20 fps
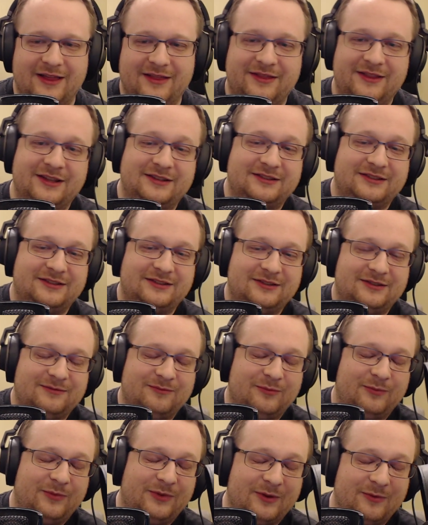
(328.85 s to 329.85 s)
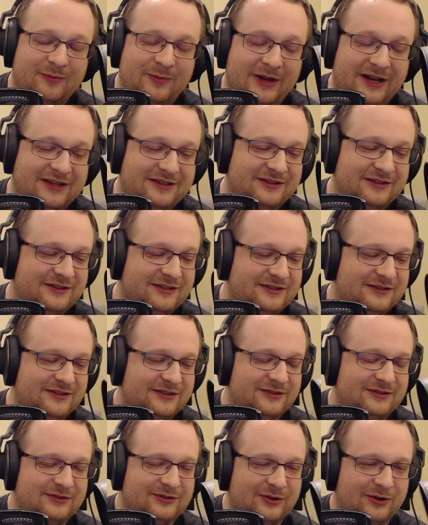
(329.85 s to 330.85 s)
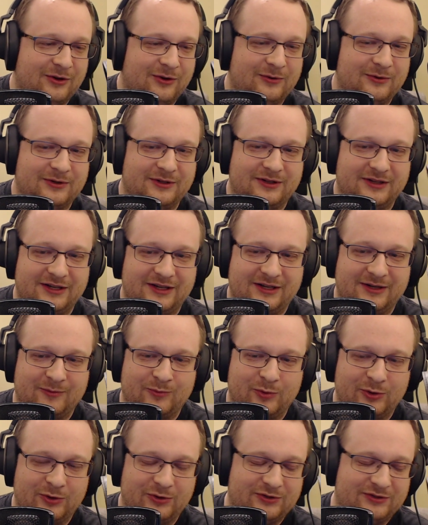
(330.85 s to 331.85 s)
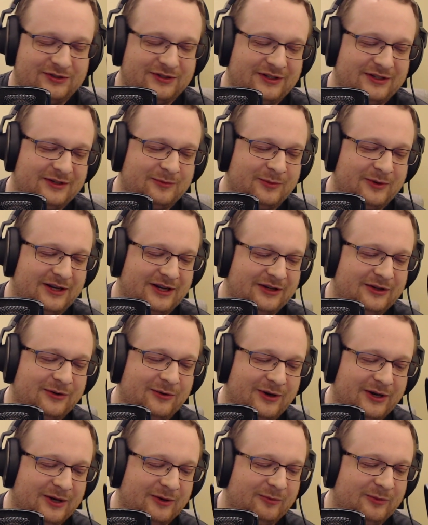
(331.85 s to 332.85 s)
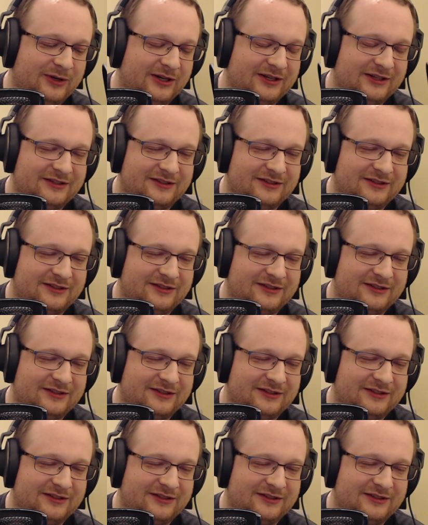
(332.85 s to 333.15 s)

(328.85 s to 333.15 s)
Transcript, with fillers: This, the bass on this is totally boosted by quite a bit.